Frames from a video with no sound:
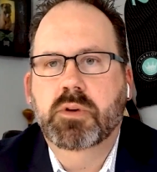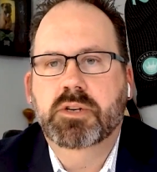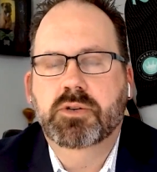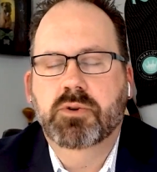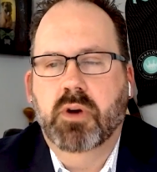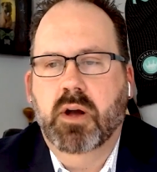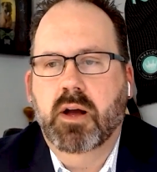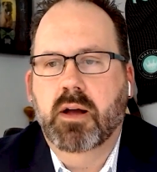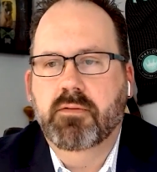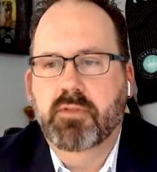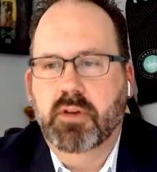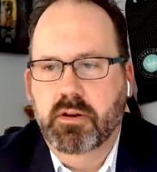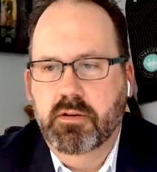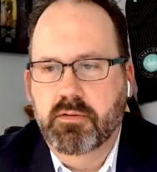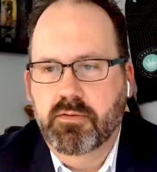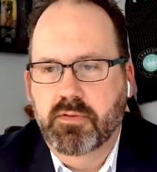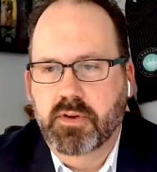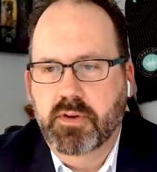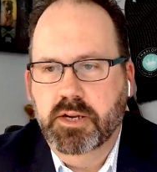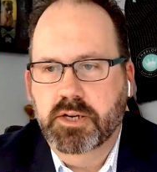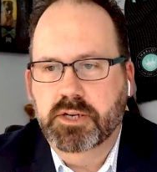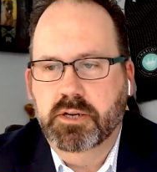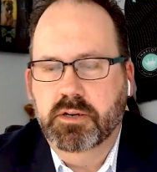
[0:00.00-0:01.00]
drive
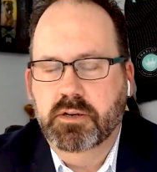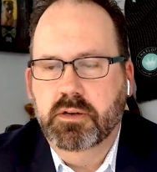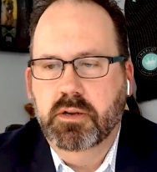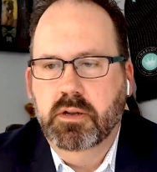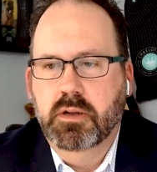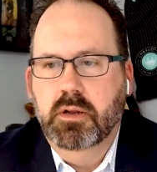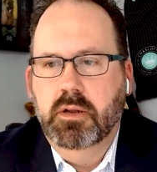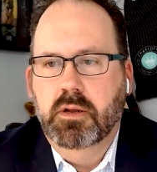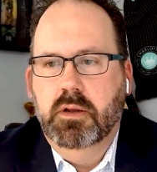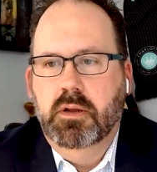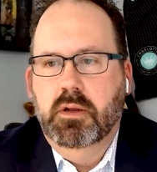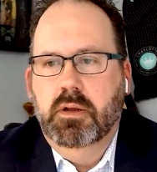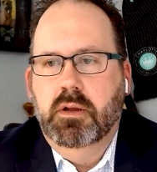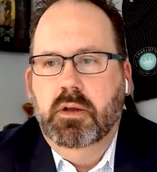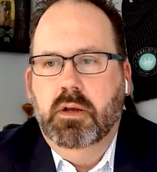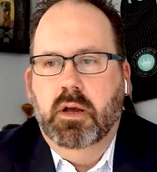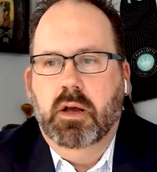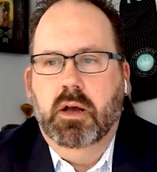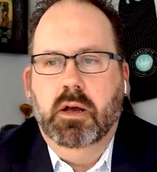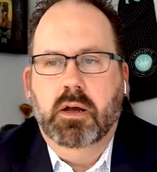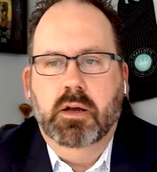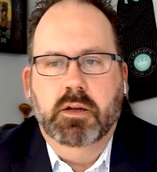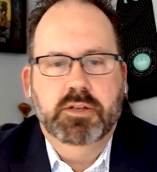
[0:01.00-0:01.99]
innovation
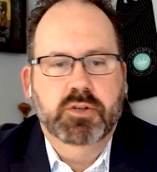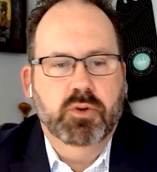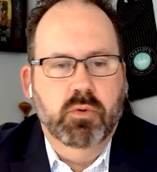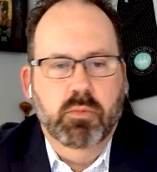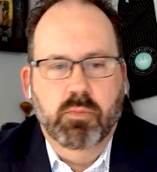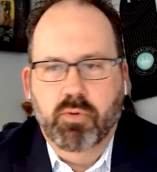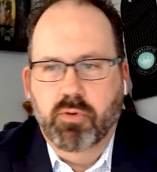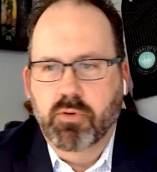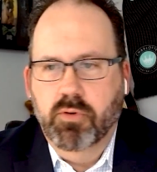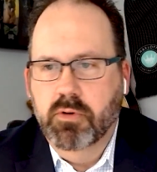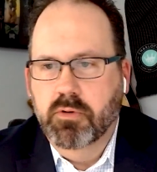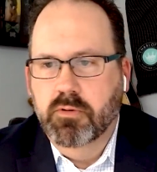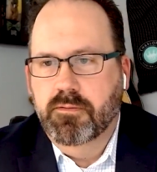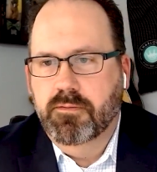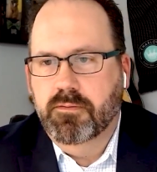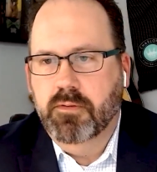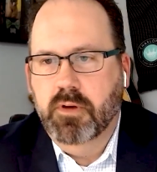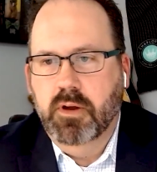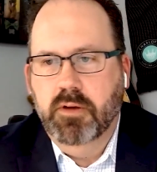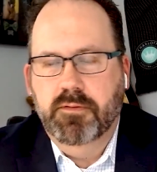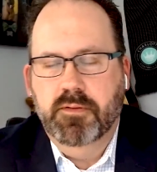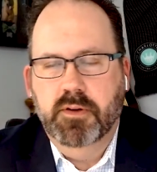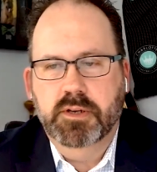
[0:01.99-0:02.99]
to
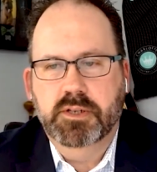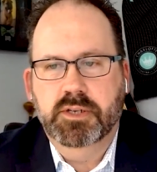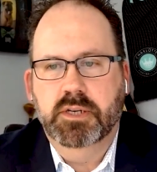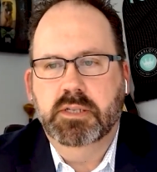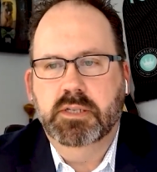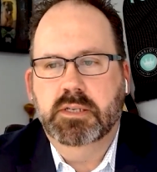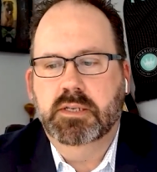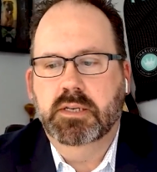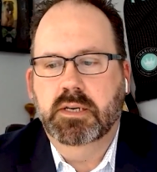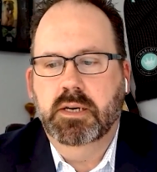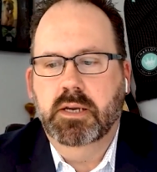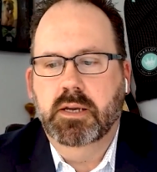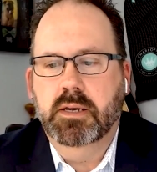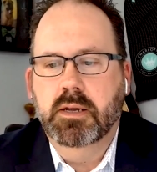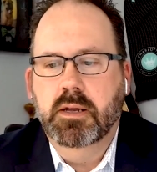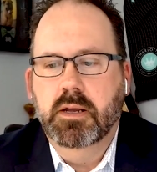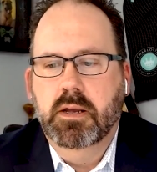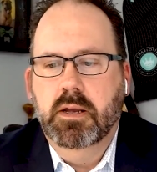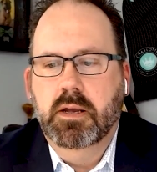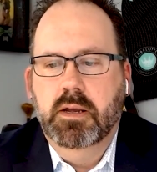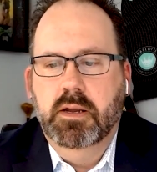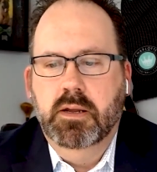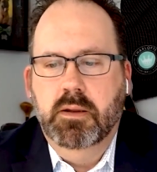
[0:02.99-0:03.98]
improve efficiency,
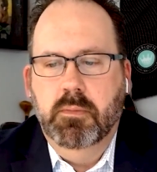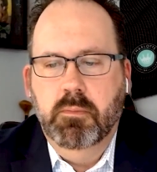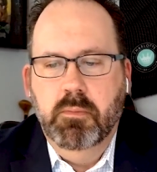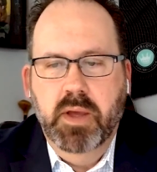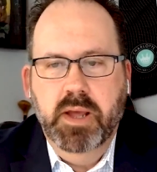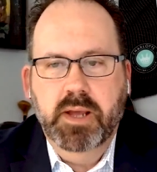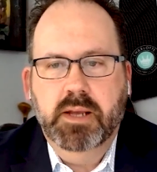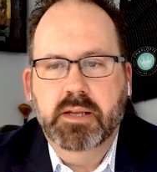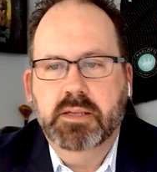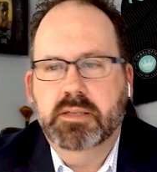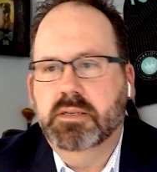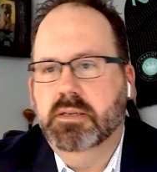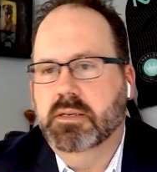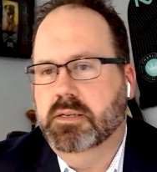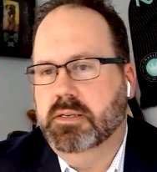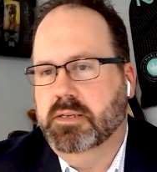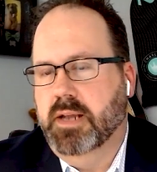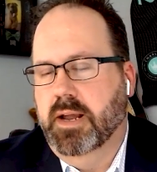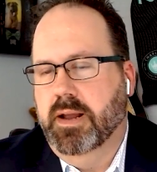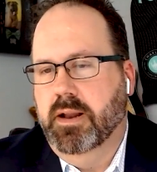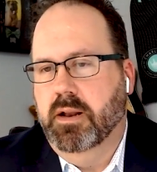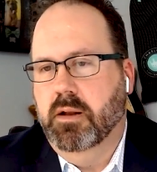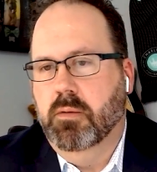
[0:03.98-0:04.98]
make it
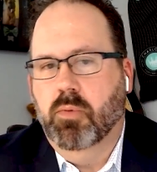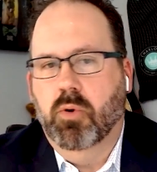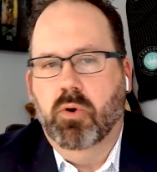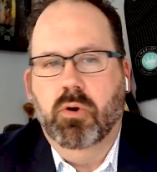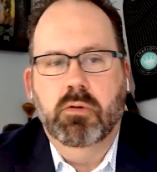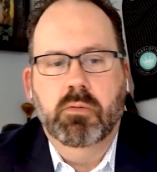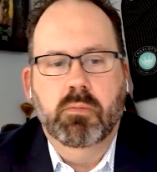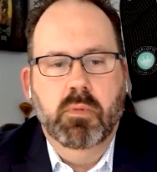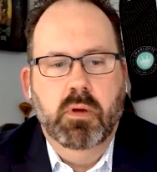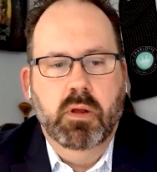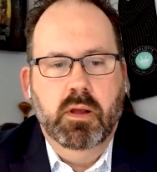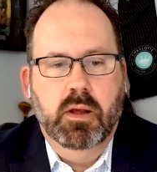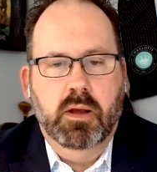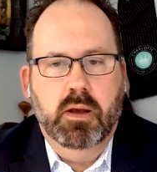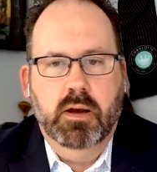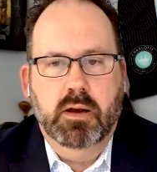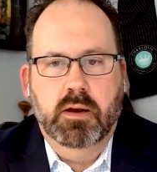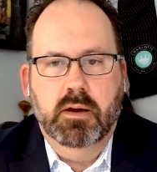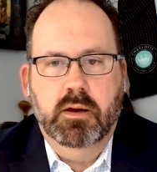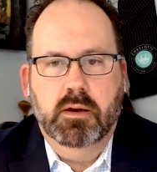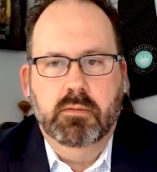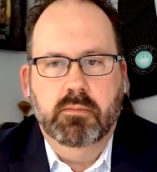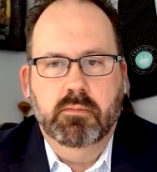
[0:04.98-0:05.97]
sustainable
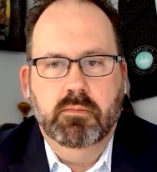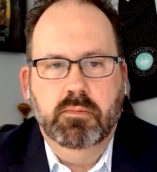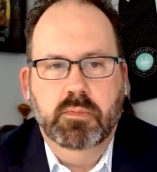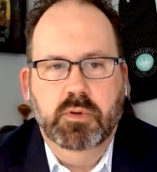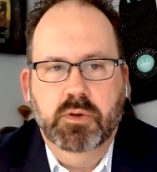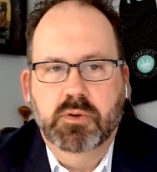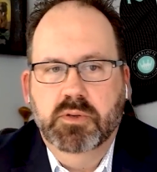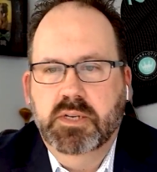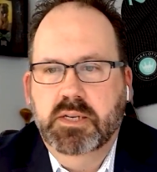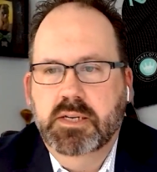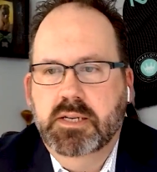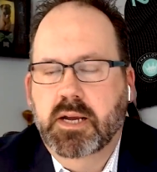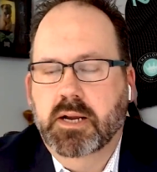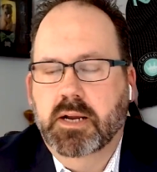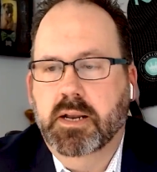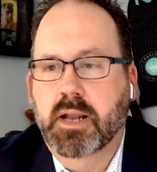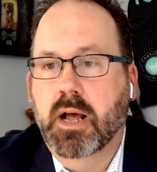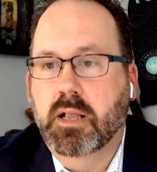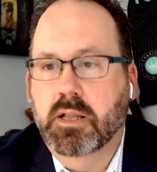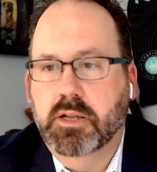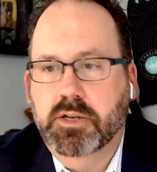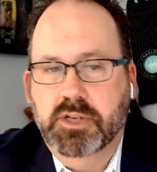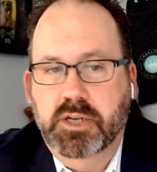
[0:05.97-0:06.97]
using
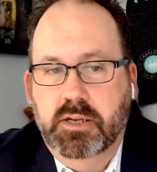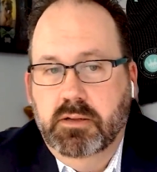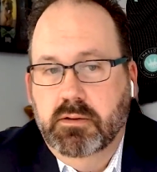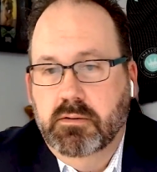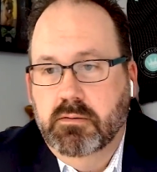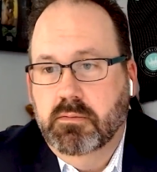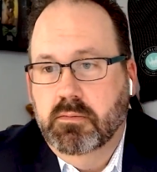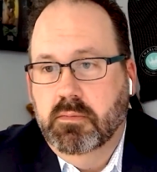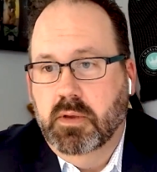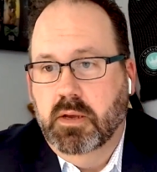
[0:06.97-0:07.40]
technology?